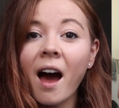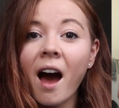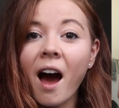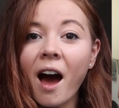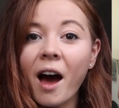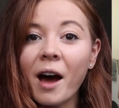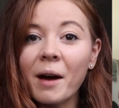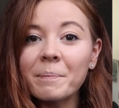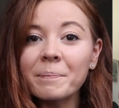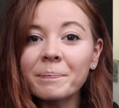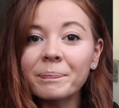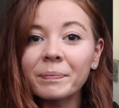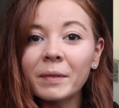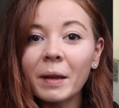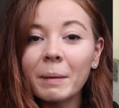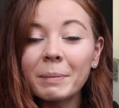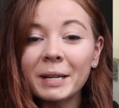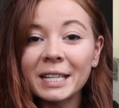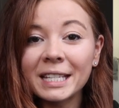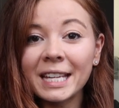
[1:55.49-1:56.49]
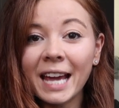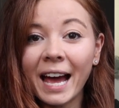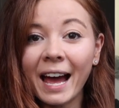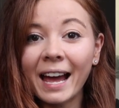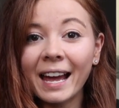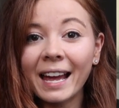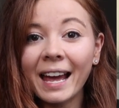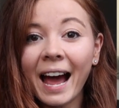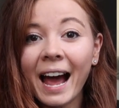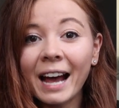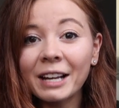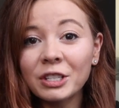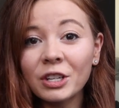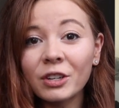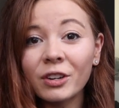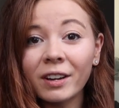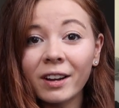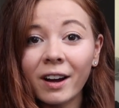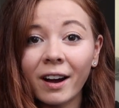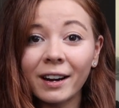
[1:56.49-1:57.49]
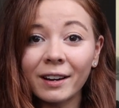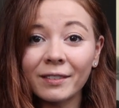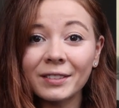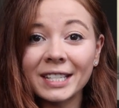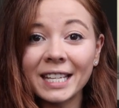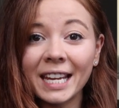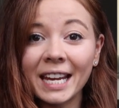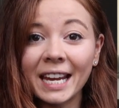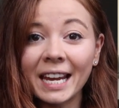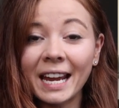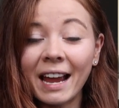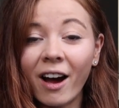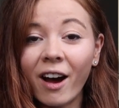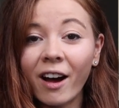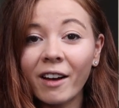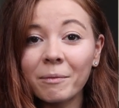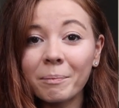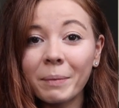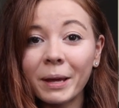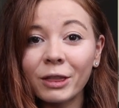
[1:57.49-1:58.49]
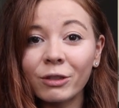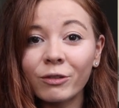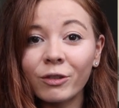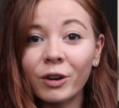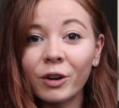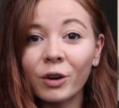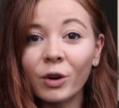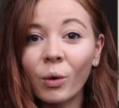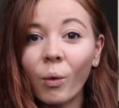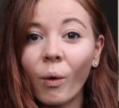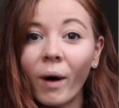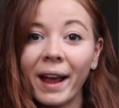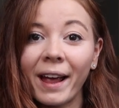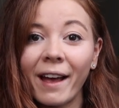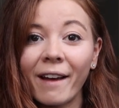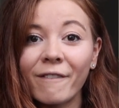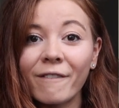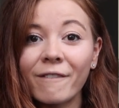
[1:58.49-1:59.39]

But yeah, as you can kind of see, I've been through quite a